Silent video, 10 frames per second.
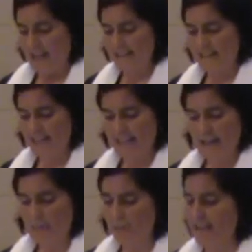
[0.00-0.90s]
and
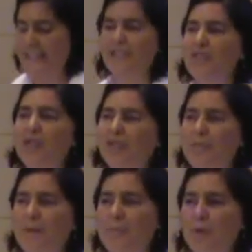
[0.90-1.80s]
see what these
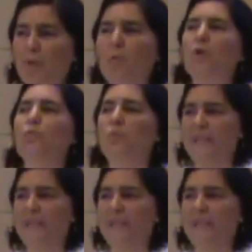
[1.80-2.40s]
church people were